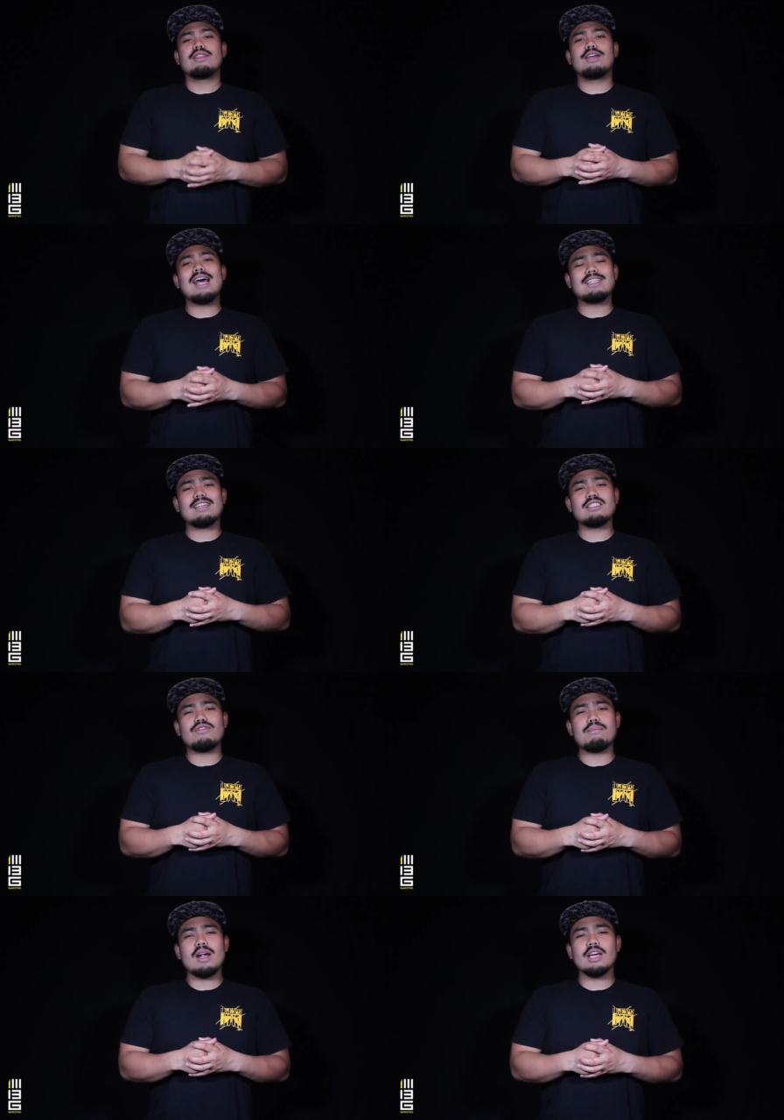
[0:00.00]
The United States
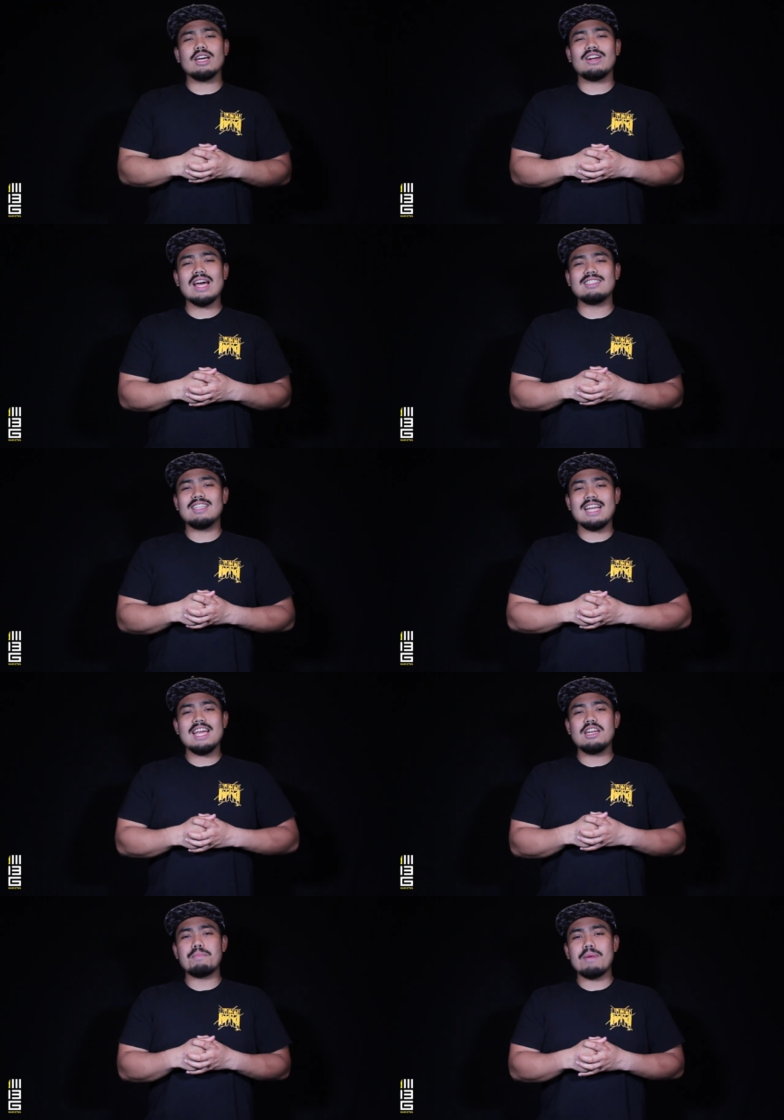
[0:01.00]
of America granted
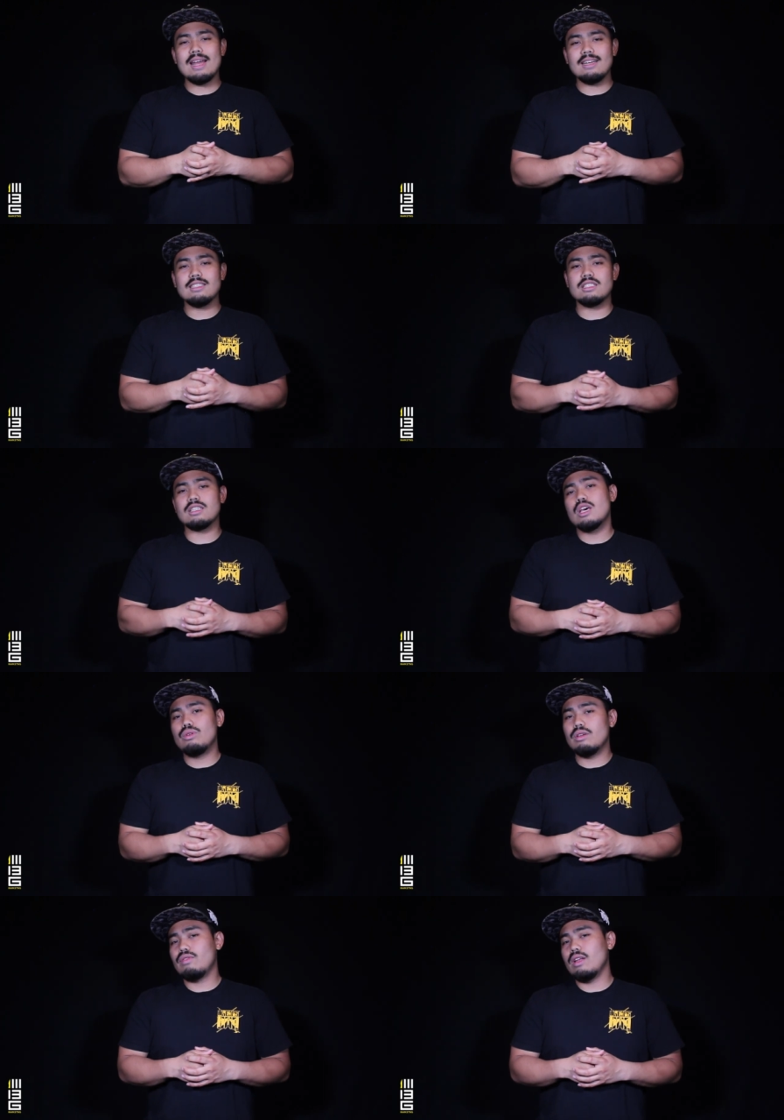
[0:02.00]
independence
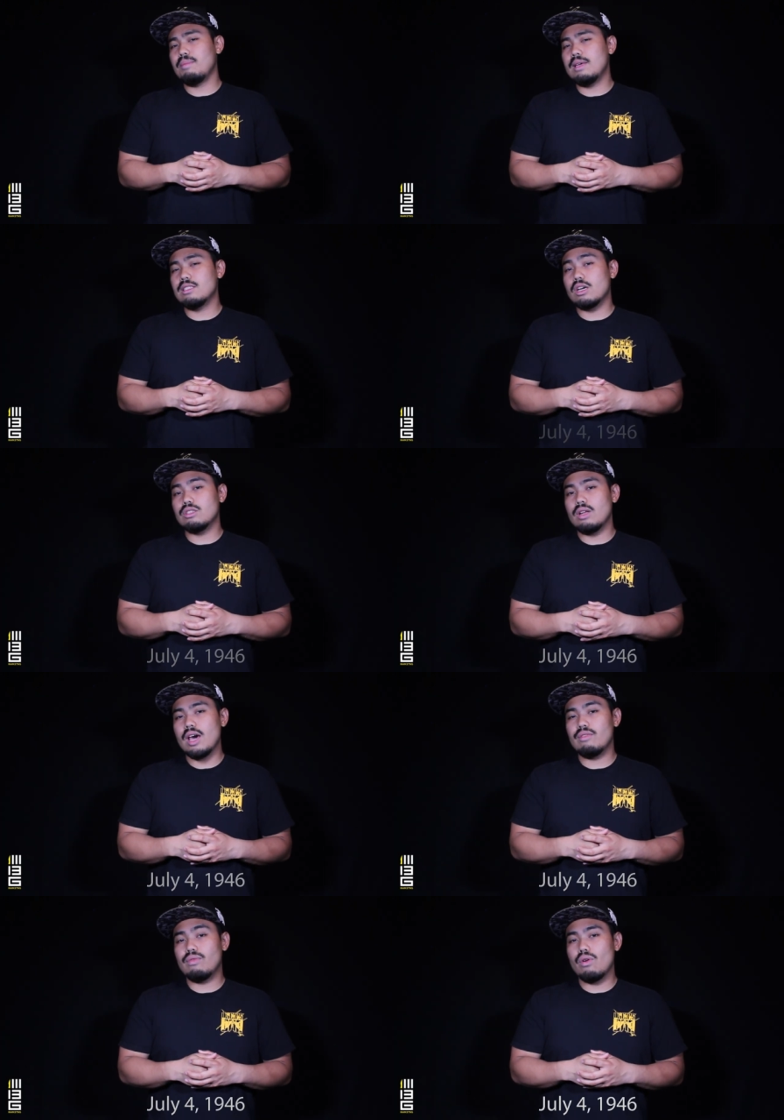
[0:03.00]
to the Philippines on
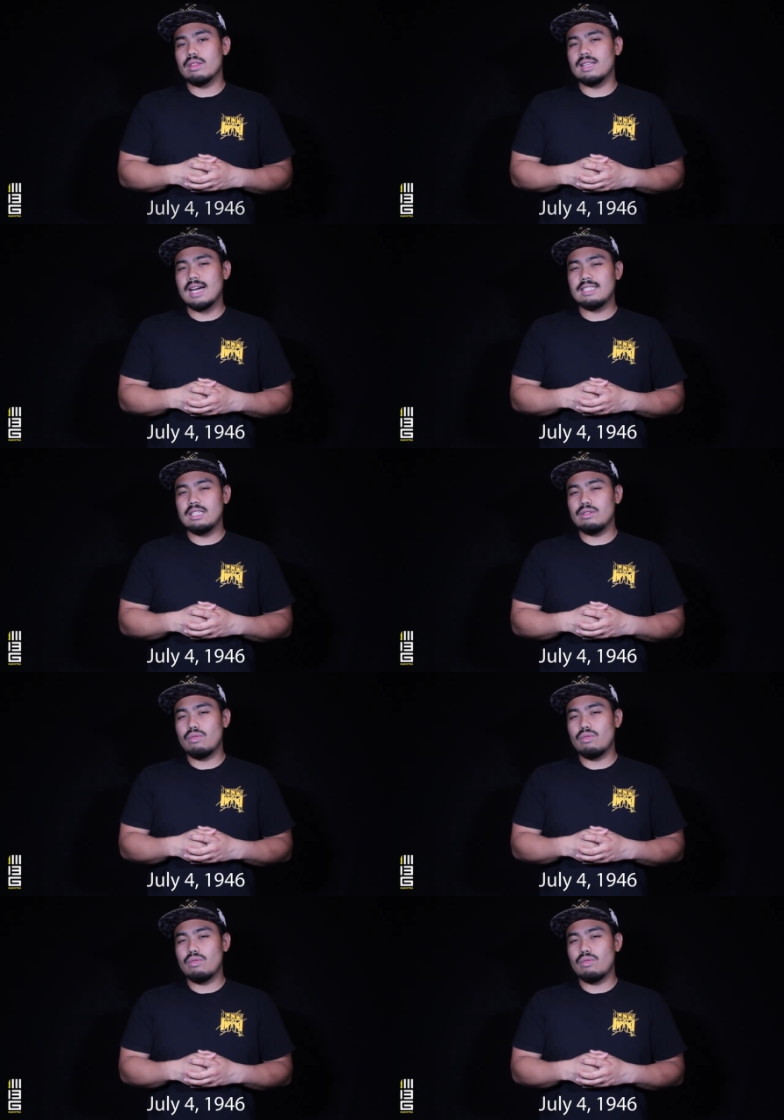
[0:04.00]
July fourth, nineteen